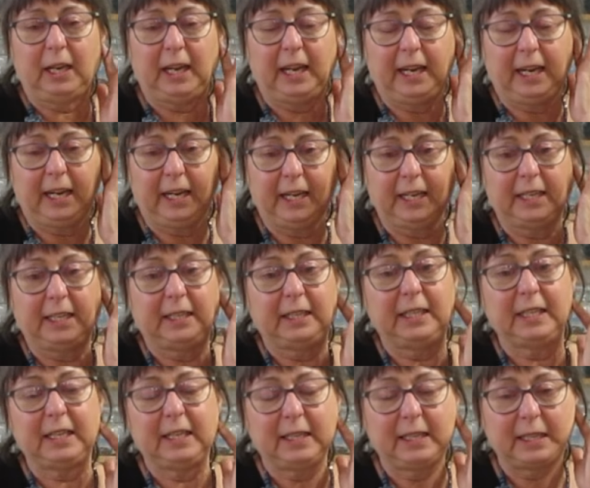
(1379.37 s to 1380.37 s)
and
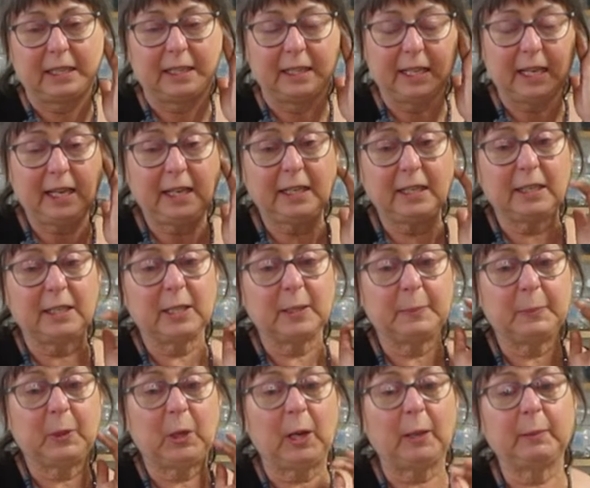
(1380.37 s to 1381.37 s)
that is
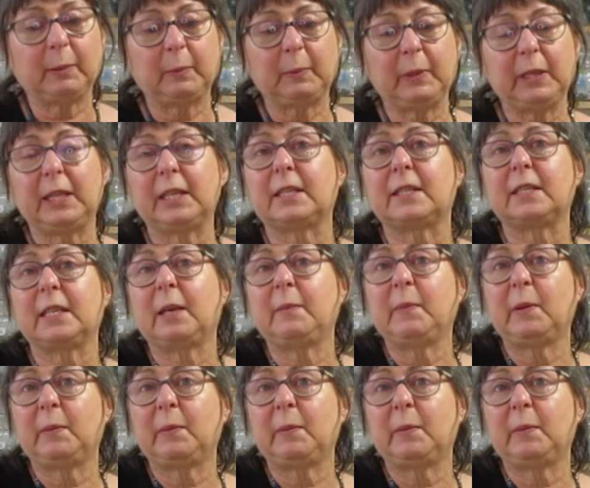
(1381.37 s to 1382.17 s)
probably the same